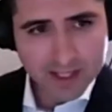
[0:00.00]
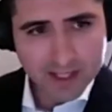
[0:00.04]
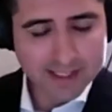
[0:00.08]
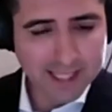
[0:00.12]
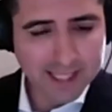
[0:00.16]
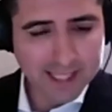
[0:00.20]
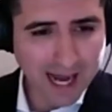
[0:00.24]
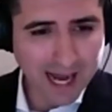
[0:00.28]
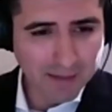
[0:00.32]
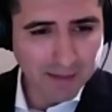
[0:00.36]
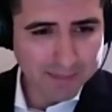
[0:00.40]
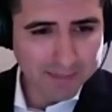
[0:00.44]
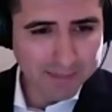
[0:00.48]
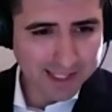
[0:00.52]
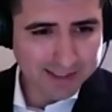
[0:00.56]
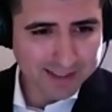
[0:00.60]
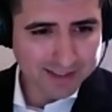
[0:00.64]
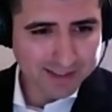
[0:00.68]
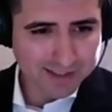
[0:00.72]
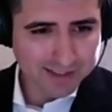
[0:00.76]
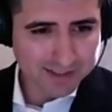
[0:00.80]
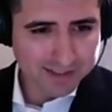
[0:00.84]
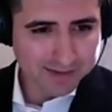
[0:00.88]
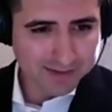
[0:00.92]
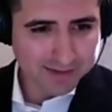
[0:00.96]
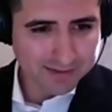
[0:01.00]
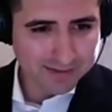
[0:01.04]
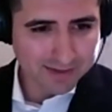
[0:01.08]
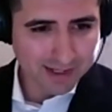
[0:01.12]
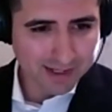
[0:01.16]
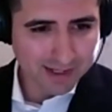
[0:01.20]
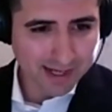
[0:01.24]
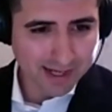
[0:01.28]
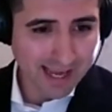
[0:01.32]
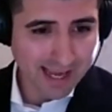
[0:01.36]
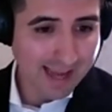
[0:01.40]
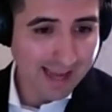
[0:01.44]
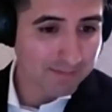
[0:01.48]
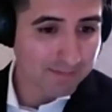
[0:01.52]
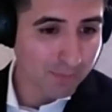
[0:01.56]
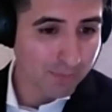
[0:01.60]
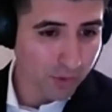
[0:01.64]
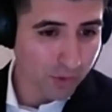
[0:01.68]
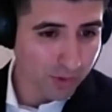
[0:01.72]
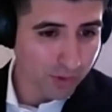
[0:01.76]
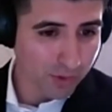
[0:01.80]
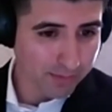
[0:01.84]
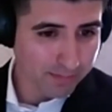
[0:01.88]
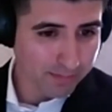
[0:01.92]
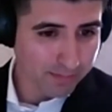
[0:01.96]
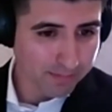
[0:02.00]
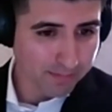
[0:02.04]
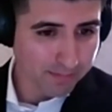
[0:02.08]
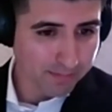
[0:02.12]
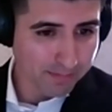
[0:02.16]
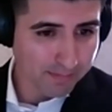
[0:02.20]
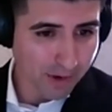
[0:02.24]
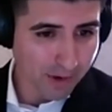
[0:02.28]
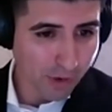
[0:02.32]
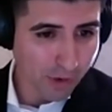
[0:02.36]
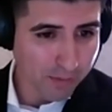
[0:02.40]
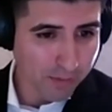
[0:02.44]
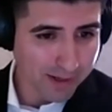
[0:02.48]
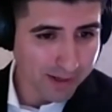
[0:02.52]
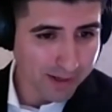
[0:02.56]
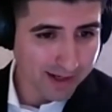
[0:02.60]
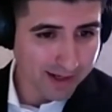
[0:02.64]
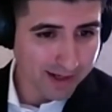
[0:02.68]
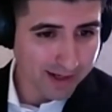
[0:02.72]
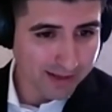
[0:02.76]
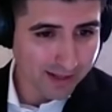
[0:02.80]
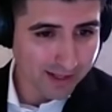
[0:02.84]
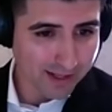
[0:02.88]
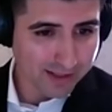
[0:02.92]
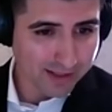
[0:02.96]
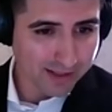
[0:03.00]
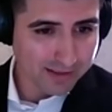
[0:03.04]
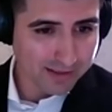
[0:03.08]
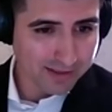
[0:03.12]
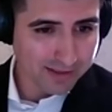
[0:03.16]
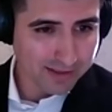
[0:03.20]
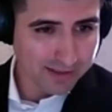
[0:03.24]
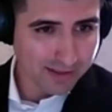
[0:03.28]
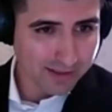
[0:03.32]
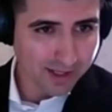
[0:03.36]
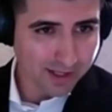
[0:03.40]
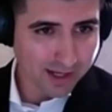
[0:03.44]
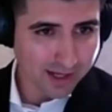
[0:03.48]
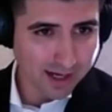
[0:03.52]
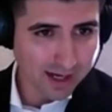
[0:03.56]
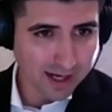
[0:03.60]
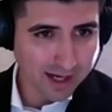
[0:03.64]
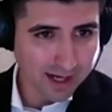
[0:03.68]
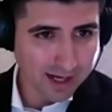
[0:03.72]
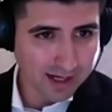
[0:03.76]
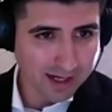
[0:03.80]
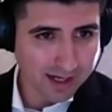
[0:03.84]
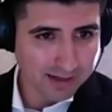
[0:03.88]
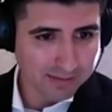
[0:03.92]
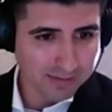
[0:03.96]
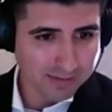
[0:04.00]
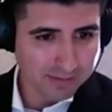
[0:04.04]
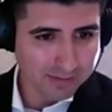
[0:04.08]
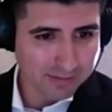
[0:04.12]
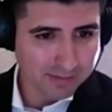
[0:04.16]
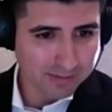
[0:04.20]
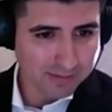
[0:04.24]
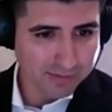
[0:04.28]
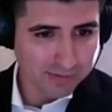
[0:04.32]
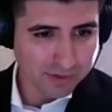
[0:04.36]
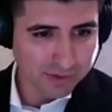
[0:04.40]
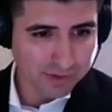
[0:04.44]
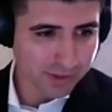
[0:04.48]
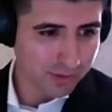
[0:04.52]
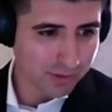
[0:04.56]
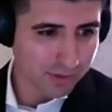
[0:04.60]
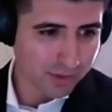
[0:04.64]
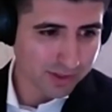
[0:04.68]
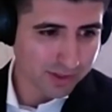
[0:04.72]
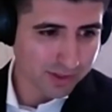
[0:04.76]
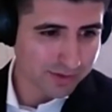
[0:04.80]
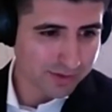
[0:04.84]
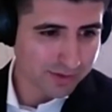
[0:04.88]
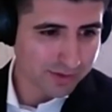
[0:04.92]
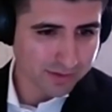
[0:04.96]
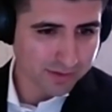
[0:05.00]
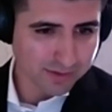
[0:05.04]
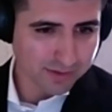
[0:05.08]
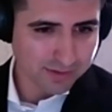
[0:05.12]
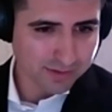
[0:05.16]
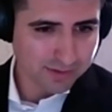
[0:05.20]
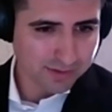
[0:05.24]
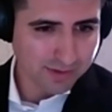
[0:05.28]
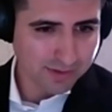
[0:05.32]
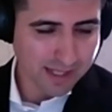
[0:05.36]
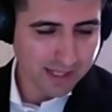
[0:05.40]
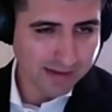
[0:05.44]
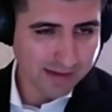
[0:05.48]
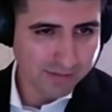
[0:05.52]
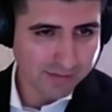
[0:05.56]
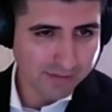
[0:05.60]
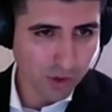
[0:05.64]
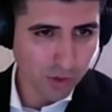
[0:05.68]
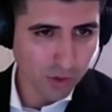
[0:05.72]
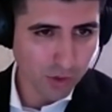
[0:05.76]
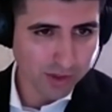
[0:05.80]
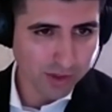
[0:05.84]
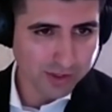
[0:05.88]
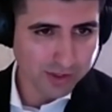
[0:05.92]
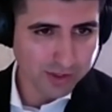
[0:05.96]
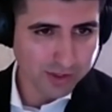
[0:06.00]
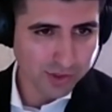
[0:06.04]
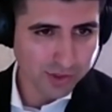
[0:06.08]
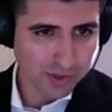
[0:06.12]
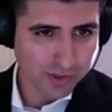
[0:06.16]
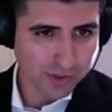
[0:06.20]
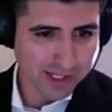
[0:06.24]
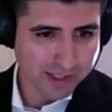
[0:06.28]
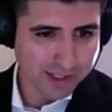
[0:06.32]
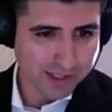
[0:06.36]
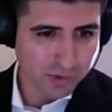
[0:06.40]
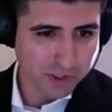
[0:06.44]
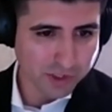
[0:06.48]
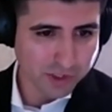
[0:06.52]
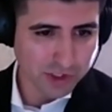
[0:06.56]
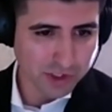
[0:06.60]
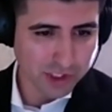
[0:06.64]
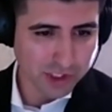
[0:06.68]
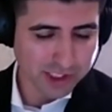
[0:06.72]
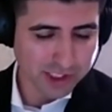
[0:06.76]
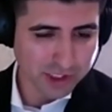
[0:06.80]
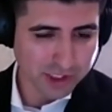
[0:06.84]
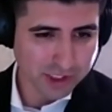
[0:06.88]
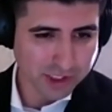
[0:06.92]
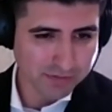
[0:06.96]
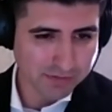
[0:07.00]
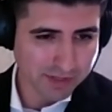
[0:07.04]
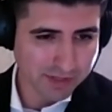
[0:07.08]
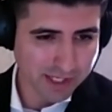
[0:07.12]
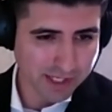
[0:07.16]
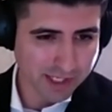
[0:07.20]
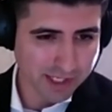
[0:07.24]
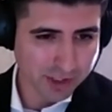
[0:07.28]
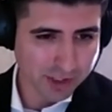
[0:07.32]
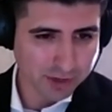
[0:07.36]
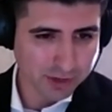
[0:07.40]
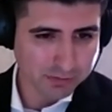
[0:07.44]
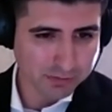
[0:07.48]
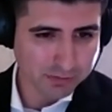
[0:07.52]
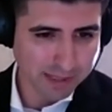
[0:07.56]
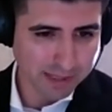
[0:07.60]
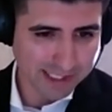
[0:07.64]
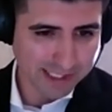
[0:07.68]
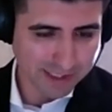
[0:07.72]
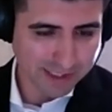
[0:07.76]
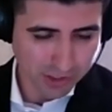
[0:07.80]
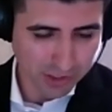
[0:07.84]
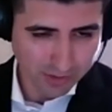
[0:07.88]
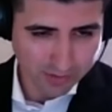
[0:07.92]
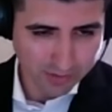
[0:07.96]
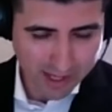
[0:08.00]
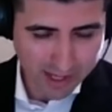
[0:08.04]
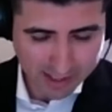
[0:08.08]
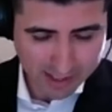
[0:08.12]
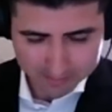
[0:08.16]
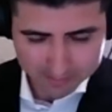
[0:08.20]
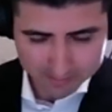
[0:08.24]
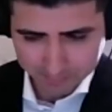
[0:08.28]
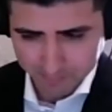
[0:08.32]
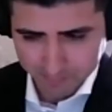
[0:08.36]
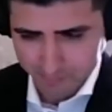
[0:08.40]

topics uh, have more open and clicks uh, certain ones have lower, so you get to adjust your videos based on that.